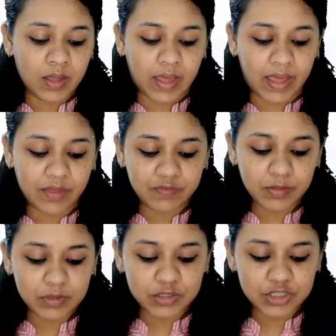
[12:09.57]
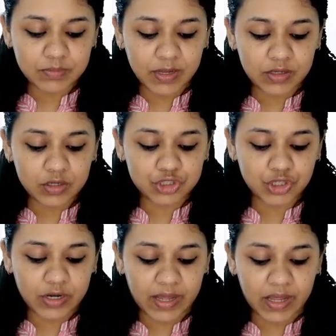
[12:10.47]
every merchant banker
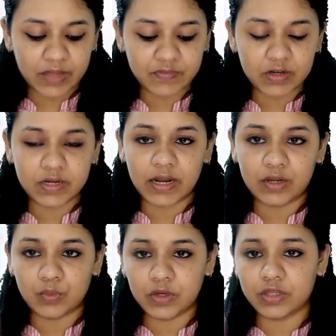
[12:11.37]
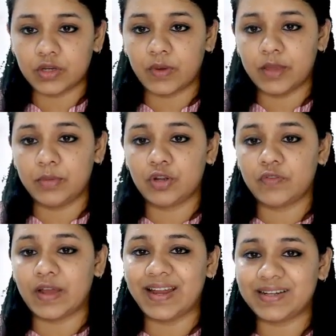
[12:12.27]
should have a net worth requirement of
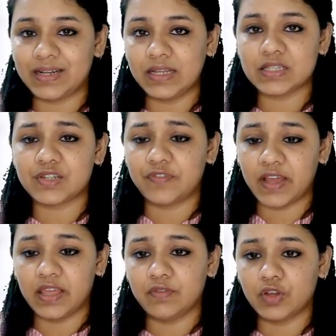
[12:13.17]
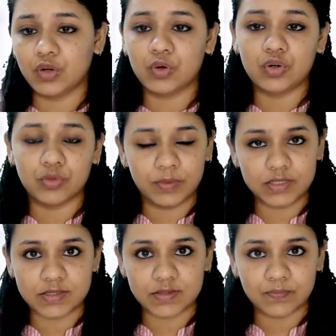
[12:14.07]
at least 5 crore
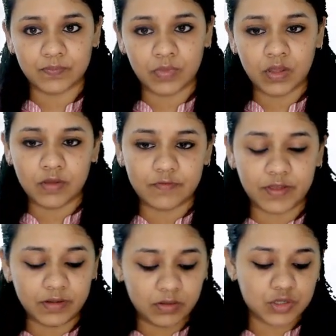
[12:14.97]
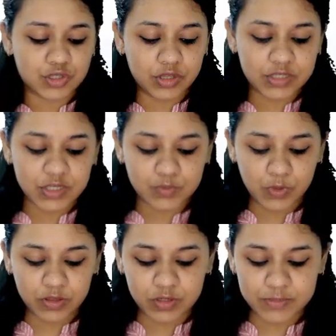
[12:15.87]
rupees. Fine. So this is
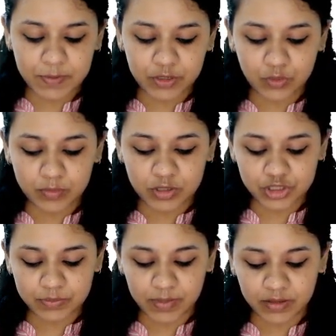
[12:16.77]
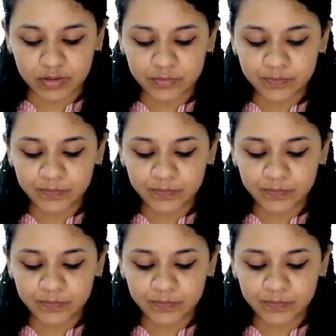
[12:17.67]
with respect to a merchant banker.